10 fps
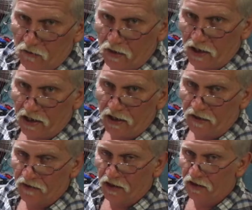way,
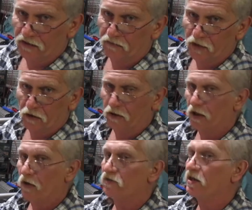the electric motor
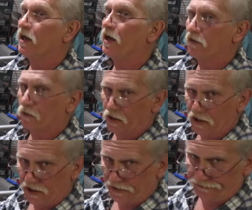goes the other way.